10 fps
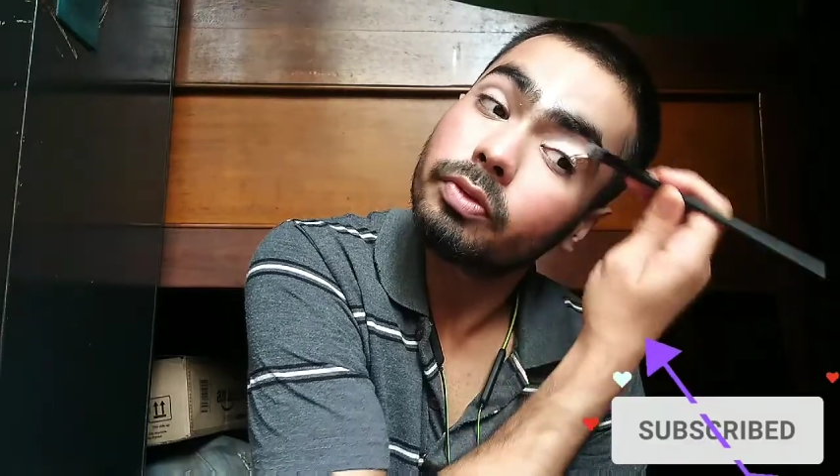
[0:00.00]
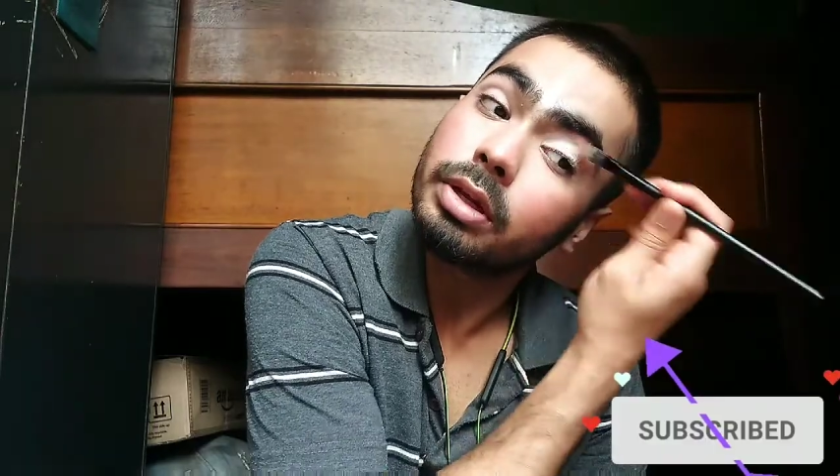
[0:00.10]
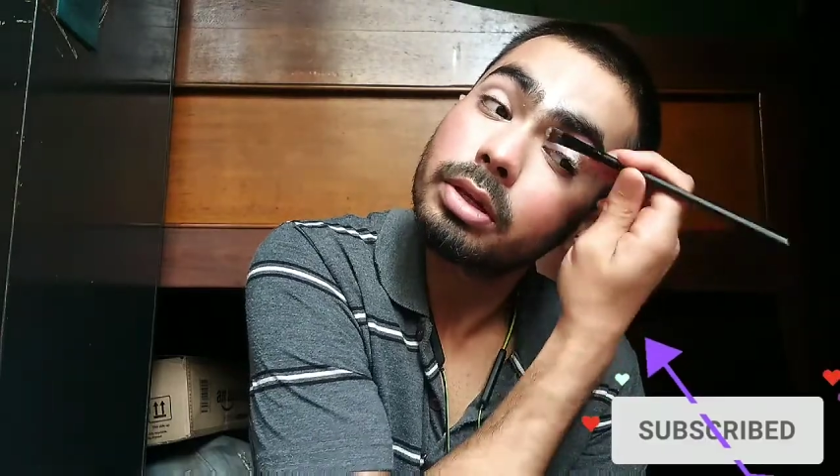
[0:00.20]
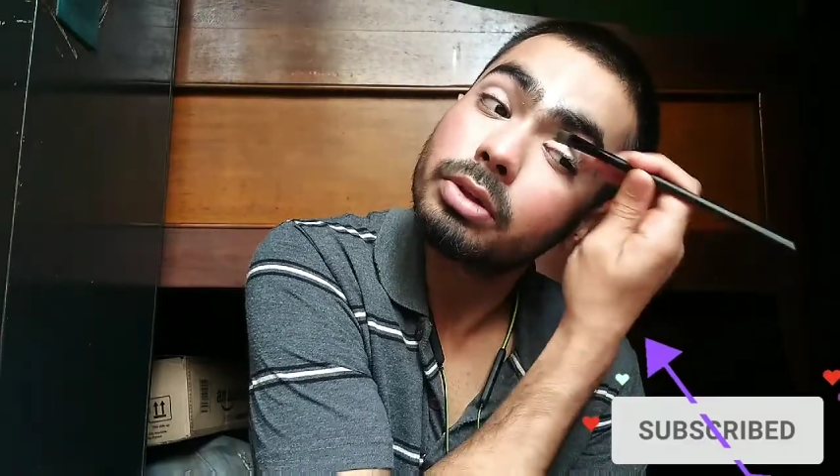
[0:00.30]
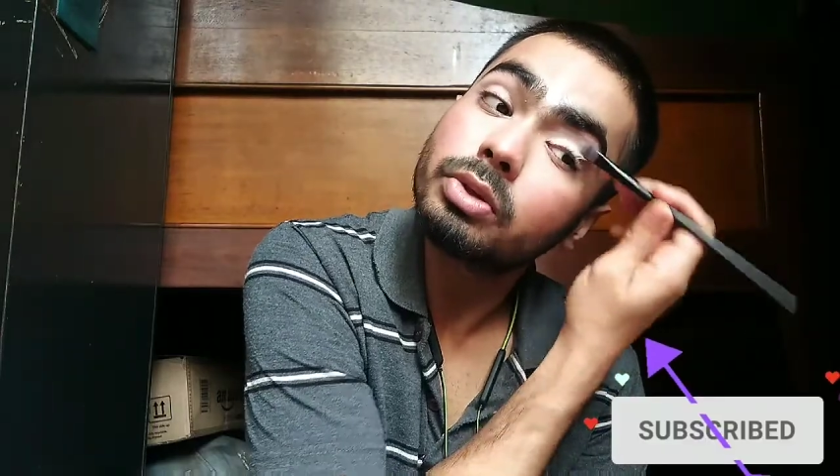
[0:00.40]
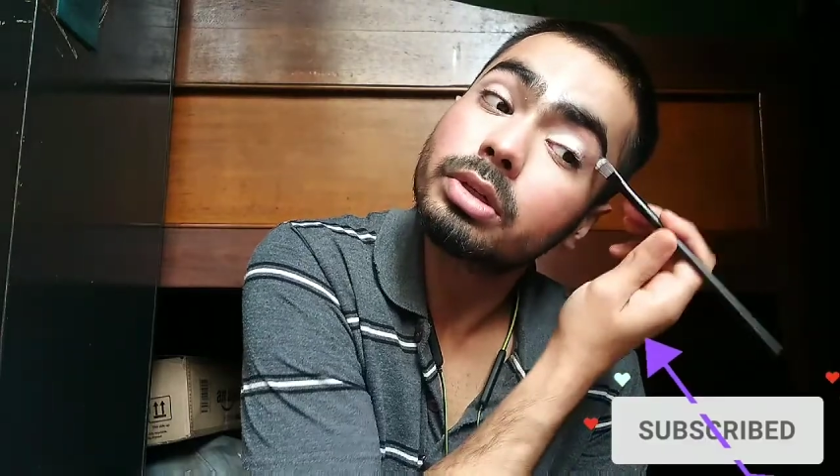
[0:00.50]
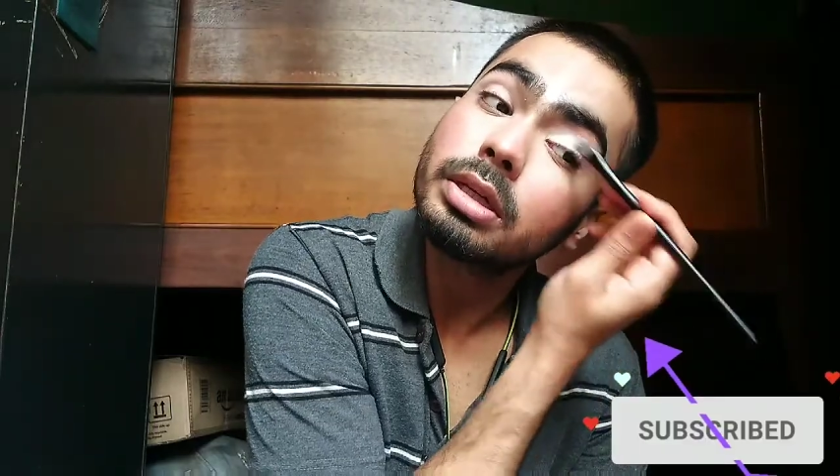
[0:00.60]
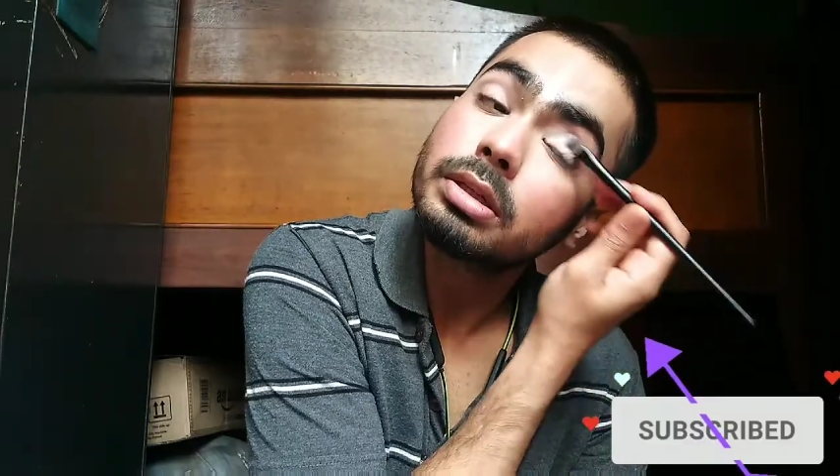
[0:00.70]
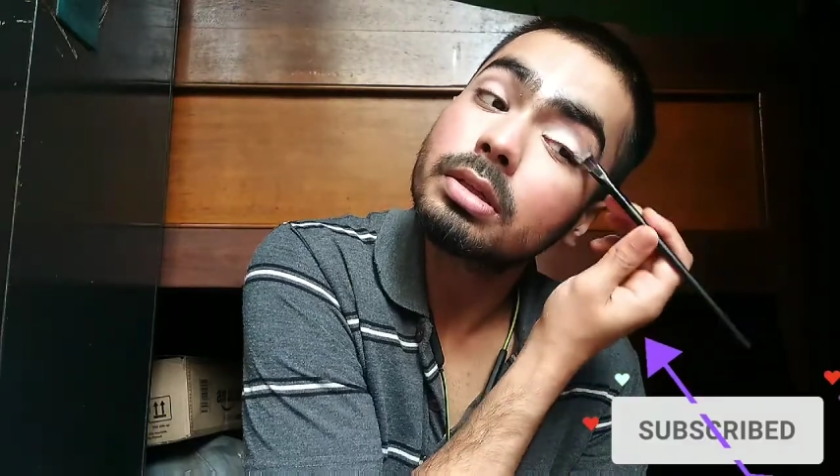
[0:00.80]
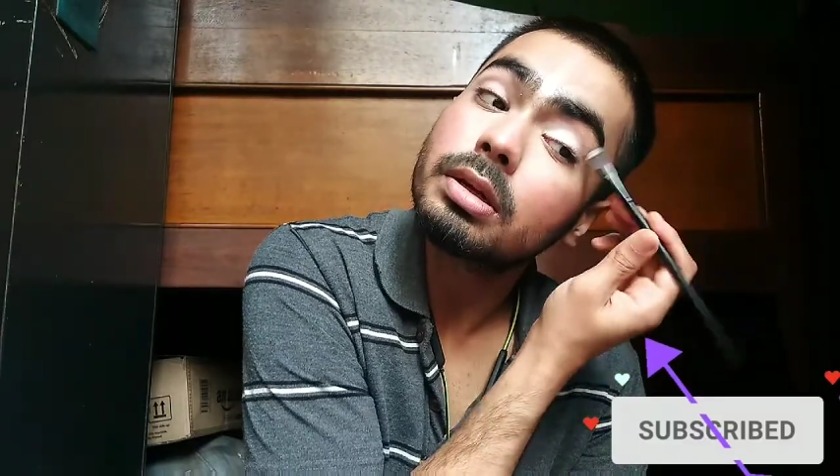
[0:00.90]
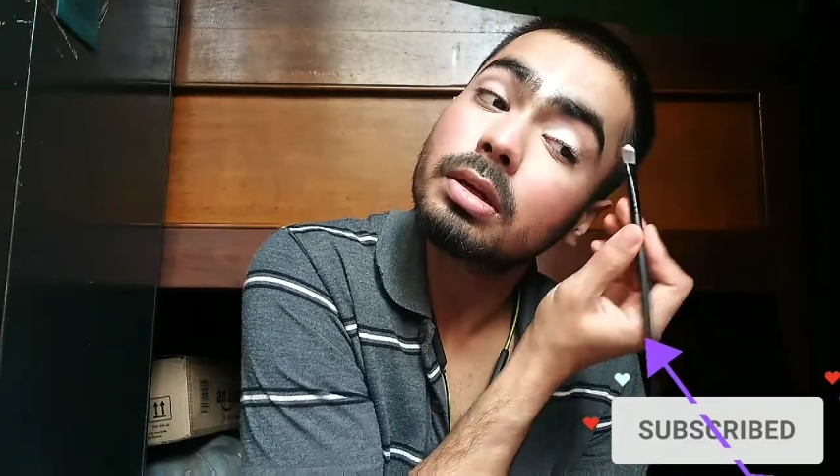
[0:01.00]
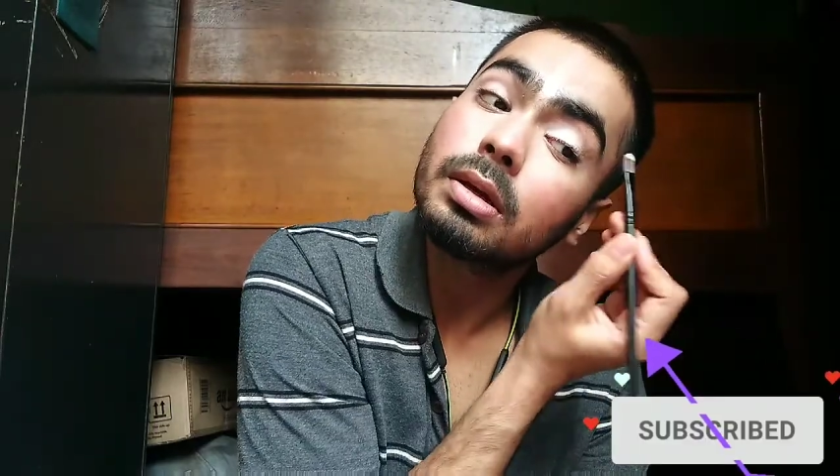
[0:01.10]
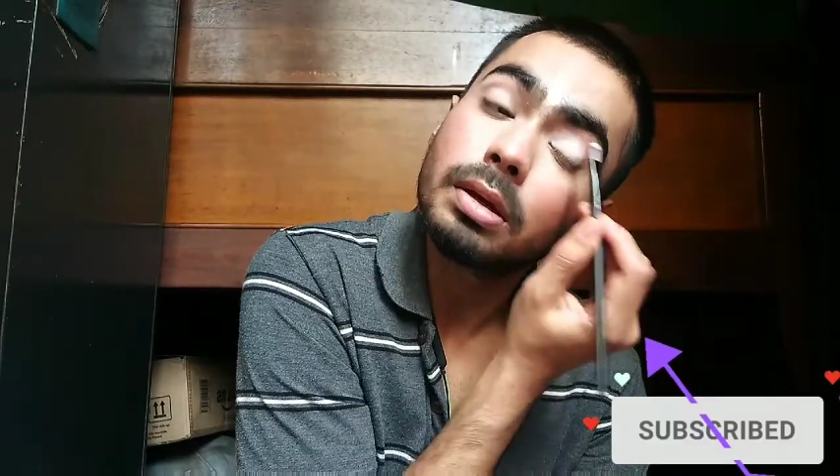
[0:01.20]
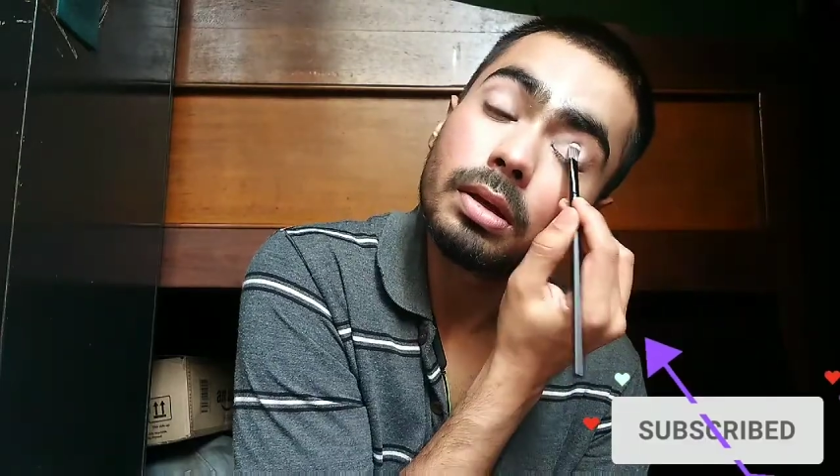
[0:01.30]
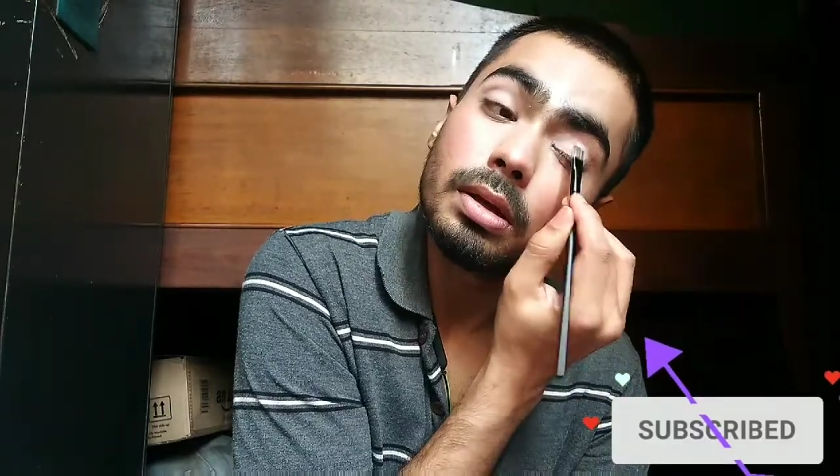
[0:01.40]
I'm just
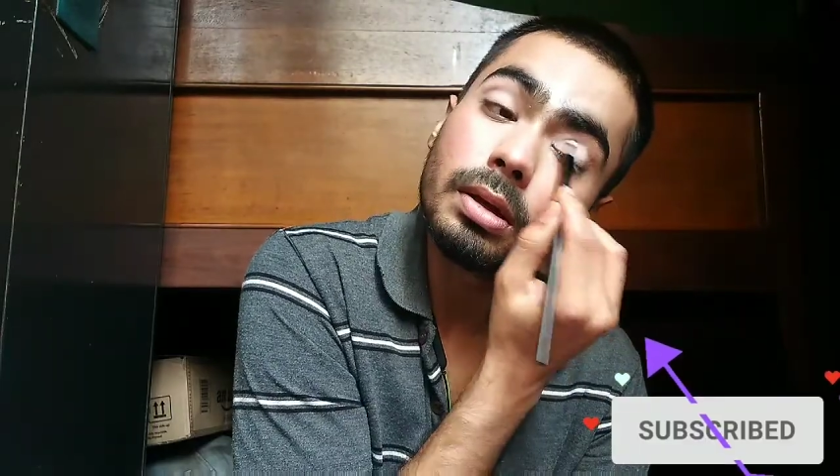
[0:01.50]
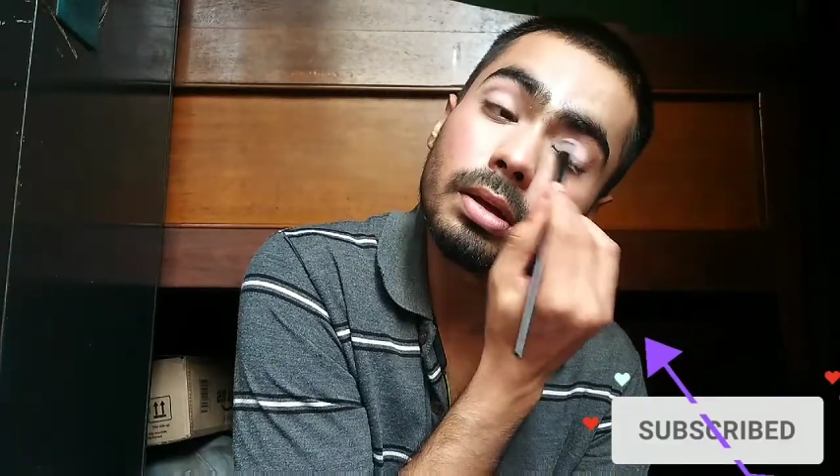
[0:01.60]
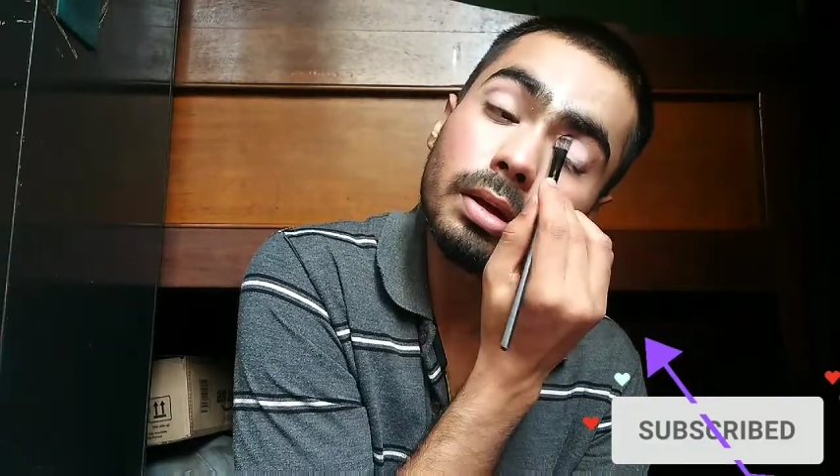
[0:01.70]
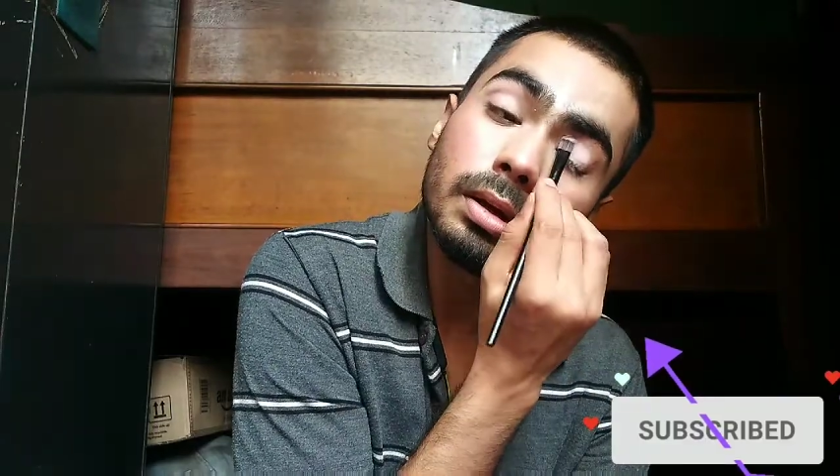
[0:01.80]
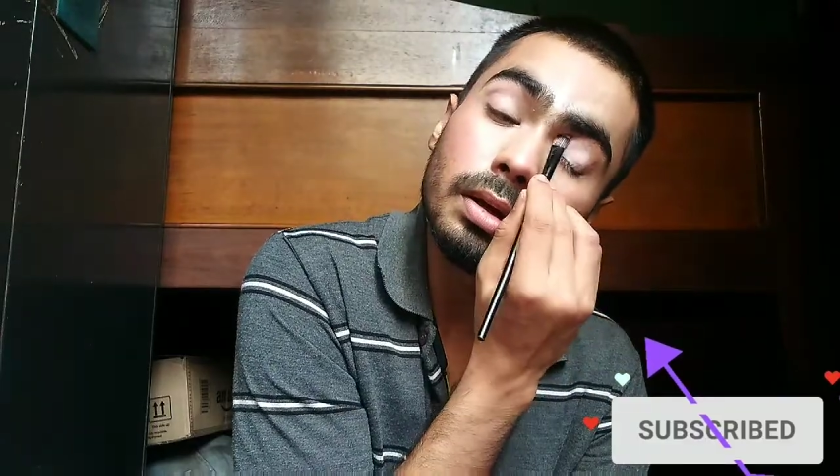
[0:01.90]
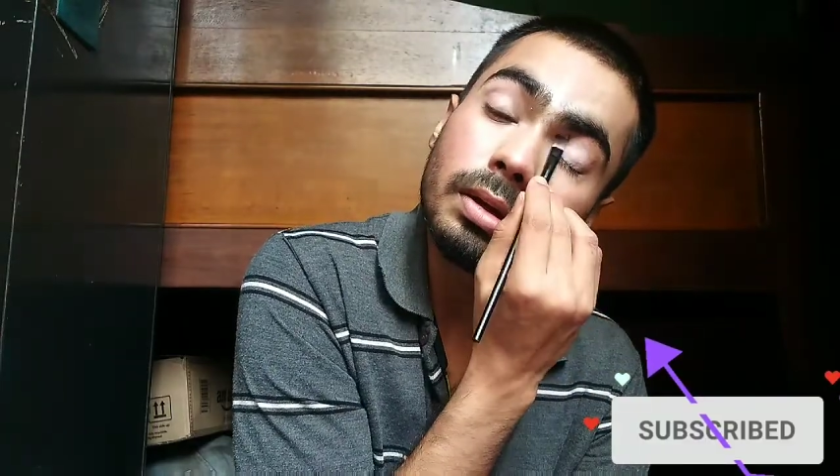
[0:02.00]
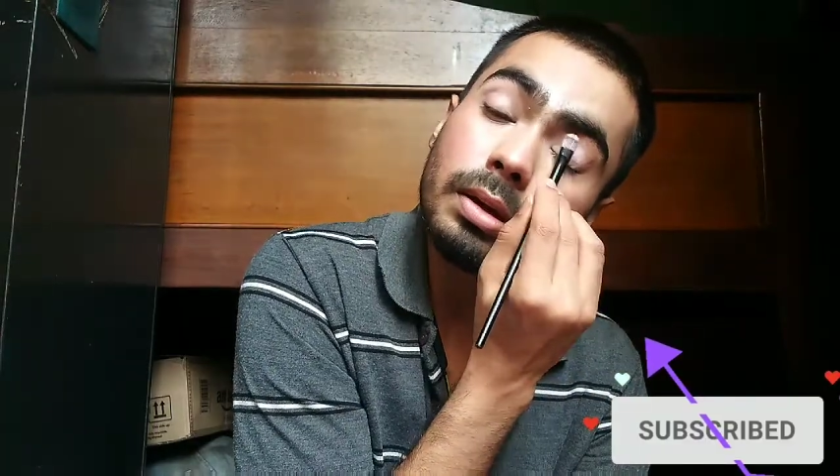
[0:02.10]
willing to test.